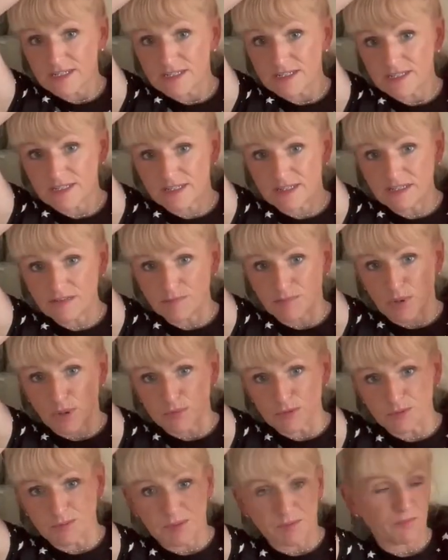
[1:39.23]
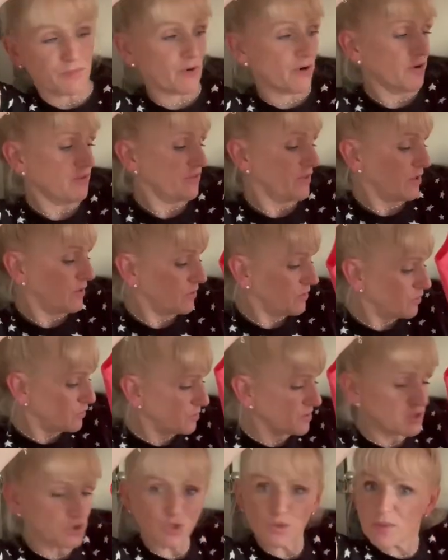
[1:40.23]
Yeah, they've popped up in price. They only used
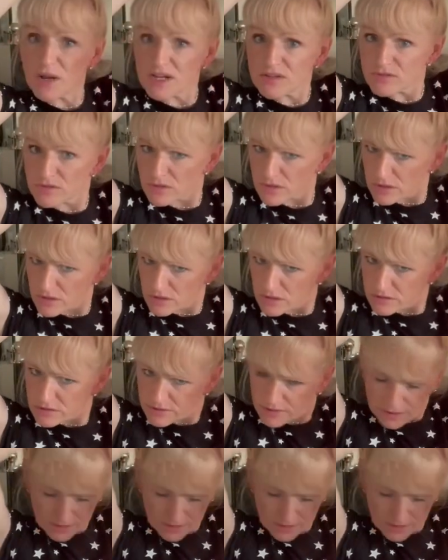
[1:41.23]
to be £2.30.